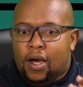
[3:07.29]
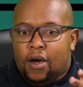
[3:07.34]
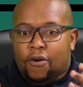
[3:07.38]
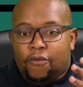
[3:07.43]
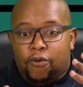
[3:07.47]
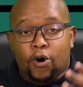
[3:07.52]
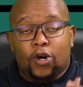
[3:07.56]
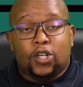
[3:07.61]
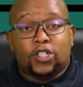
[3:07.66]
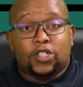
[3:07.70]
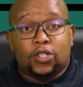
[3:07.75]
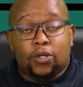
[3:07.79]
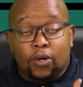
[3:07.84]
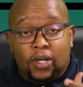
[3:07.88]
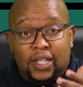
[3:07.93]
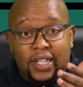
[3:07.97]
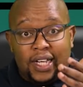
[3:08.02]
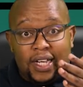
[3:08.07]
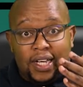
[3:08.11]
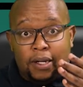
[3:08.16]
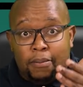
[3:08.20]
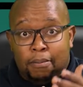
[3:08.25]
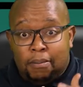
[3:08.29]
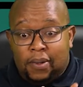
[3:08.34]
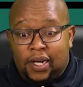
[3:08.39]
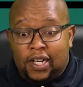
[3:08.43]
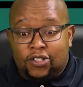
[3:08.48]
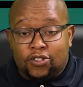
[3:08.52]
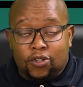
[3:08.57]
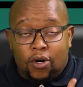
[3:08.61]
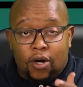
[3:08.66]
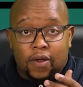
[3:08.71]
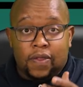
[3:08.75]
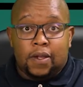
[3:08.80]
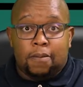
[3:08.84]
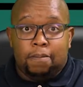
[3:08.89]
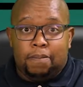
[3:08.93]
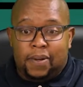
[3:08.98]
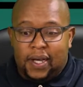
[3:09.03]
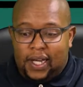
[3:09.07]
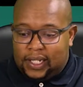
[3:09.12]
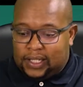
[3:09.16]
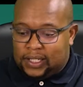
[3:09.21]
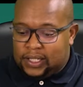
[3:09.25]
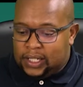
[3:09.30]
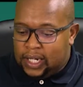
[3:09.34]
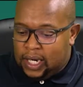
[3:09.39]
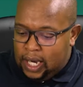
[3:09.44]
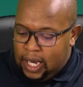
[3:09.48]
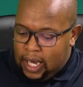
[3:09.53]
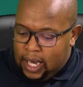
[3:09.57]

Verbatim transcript: focusing on getting minutes on the pitch.